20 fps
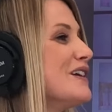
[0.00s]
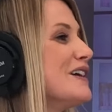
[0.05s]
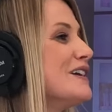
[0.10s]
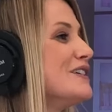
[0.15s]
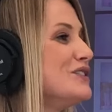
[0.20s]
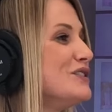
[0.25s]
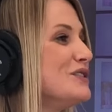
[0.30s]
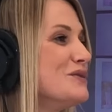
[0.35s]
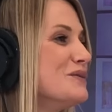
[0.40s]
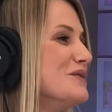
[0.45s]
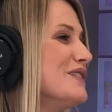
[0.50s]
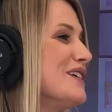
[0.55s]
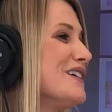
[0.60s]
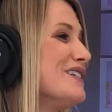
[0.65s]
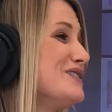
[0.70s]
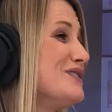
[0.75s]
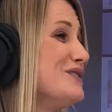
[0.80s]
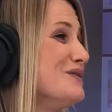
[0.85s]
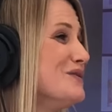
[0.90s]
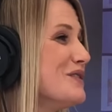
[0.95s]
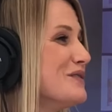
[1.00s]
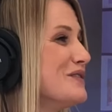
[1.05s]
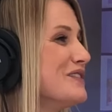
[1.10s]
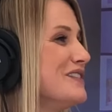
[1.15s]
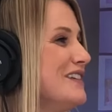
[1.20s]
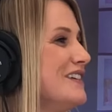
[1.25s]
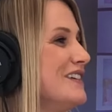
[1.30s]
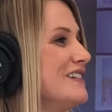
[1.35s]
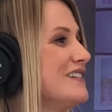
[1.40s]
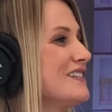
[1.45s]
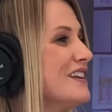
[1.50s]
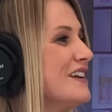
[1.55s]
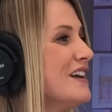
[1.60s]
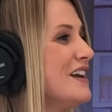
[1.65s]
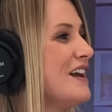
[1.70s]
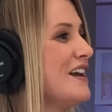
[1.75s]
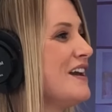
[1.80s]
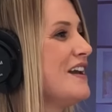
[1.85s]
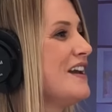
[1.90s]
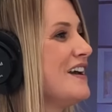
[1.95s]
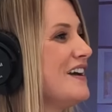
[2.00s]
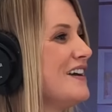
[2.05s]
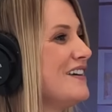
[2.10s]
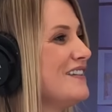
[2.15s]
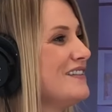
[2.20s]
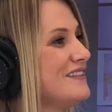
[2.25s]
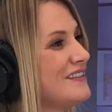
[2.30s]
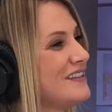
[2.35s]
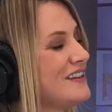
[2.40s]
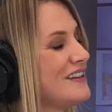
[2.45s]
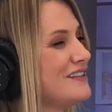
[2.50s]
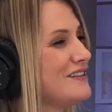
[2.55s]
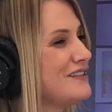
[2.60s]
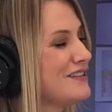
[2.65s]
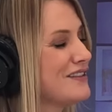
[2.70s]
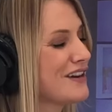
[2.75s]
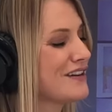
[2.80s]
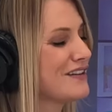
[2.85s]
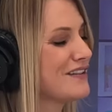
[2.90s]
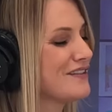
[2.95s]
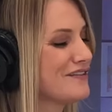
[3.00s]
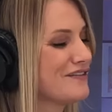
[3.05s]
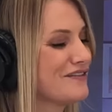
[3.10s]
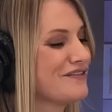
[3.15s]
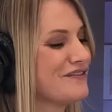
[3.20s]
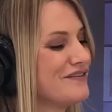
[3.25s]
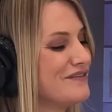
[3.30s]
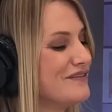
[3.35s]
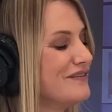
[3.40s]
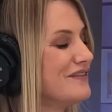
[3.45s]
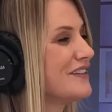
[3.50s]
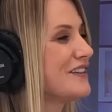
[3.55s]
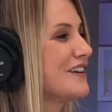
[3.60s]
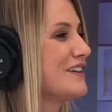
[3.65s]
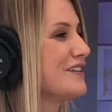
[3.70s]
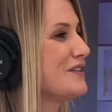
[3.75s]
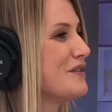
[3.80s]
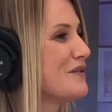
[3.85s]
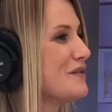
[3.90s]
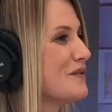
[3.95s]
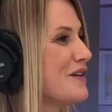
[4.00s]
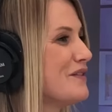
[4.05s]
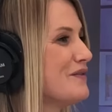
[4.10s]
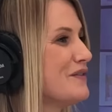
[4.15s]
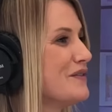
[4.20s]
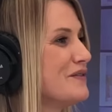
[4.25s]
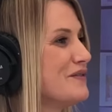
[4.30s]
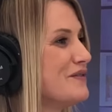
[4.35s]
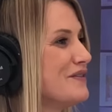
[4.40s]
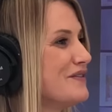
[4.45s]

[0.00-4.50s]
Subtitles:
I do? And not do those things. And then you kind of go off of